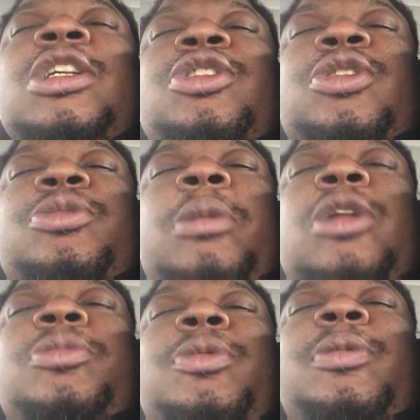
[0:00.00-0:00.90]
So there's
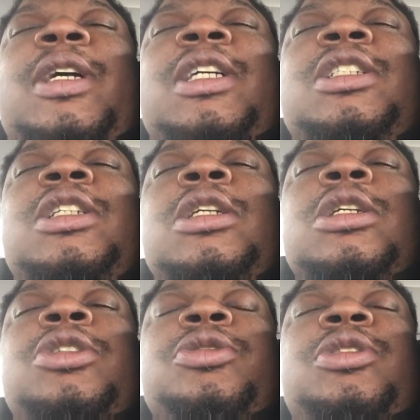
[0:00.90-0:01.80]
multiple ways
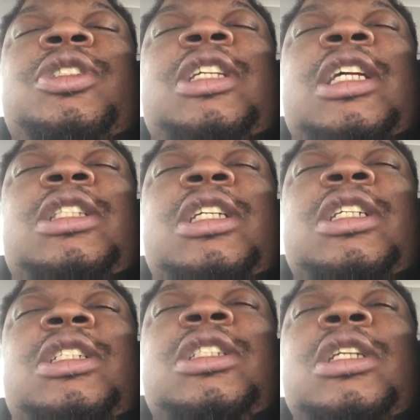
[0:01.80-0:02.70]
you can say
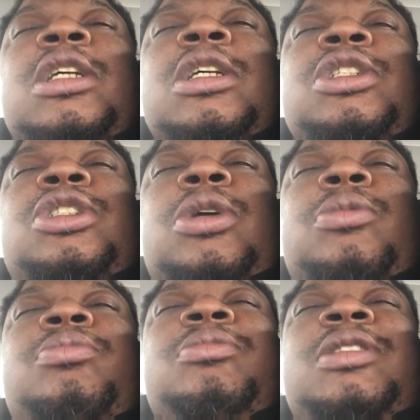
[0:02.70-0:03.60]
things.
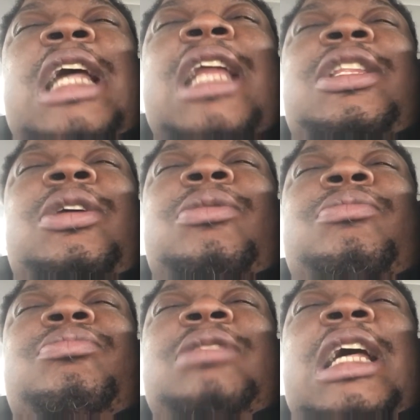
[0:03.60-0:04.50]
So I
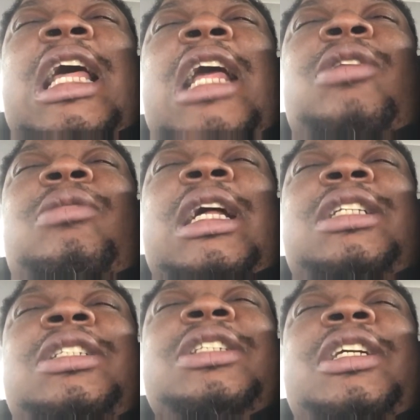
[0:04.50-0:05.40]
don't
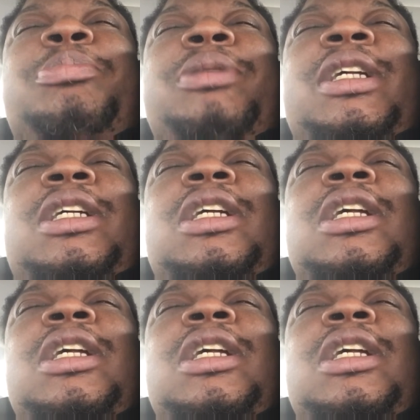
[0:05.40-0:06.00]
like to nitpick.